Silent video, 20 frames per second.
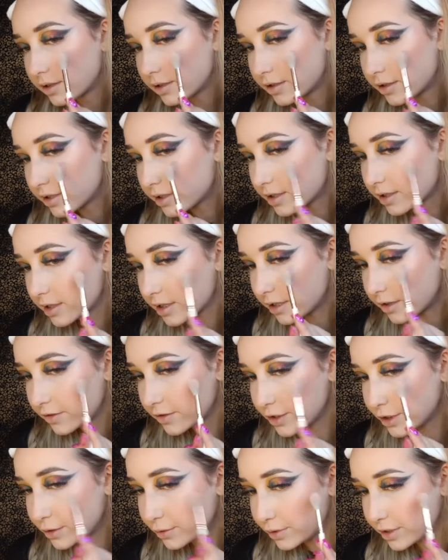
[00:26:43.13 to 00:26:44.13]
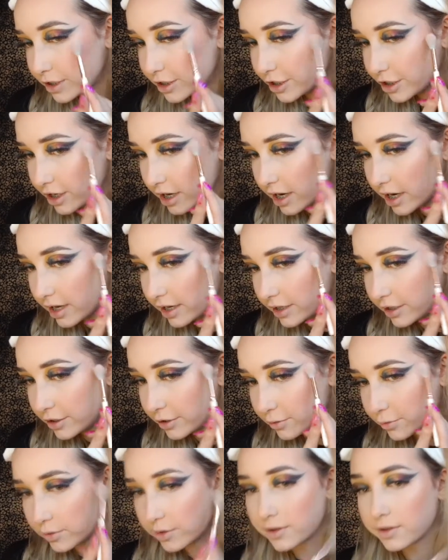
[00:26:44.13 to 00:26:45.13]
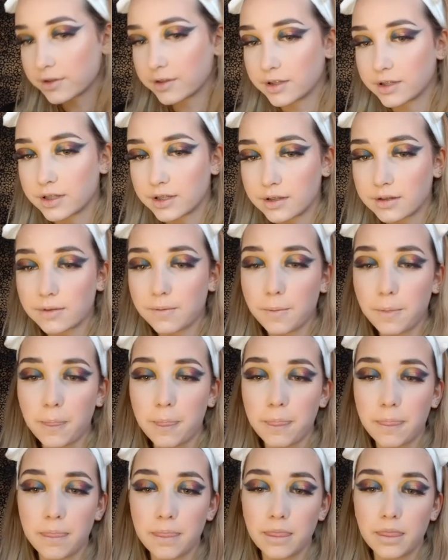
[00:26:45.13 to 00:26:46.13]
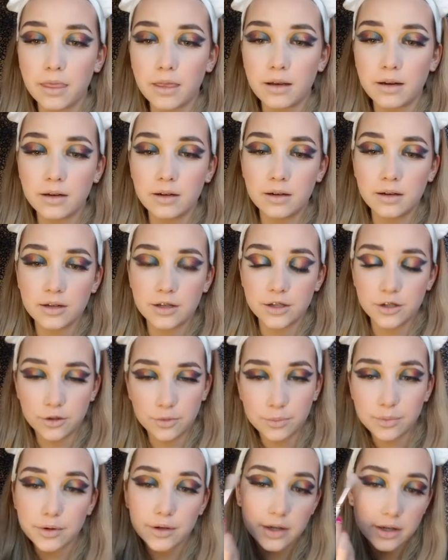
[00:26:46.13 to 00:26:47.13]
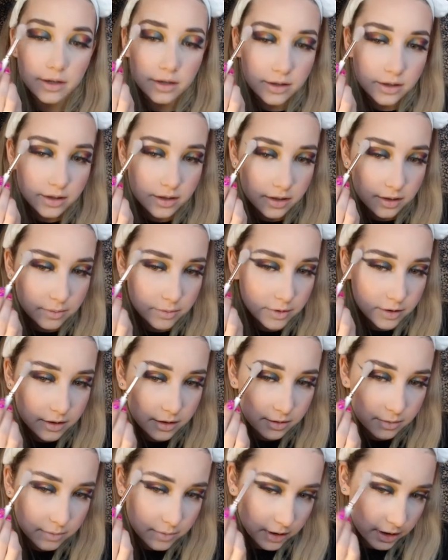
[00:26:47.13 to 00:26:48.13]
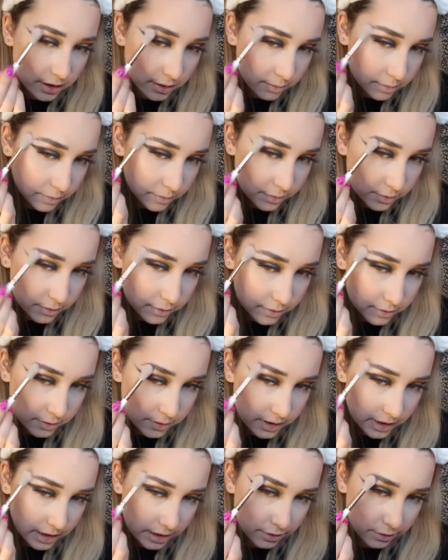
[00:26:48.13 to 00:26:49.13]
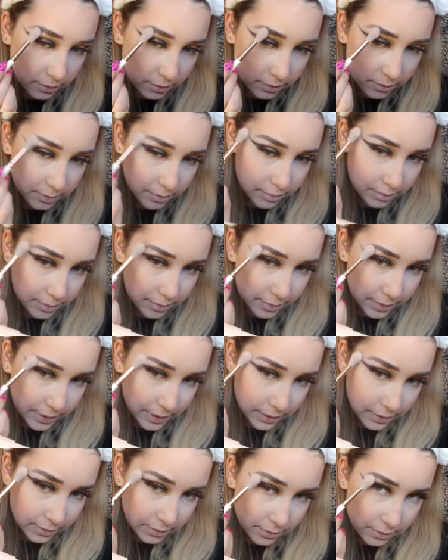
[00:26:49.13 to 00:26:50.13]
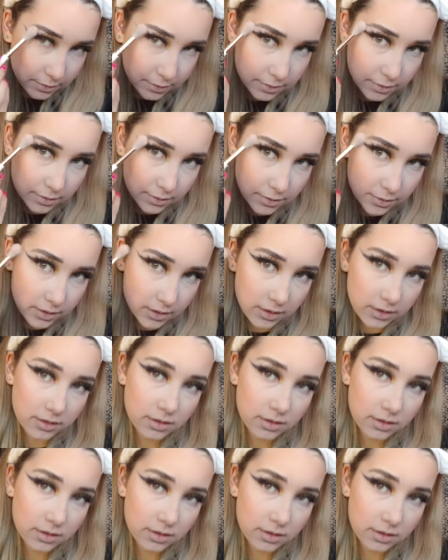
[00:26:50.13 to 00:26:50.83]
Just gives you the shine you want. So putting some on my brow bone.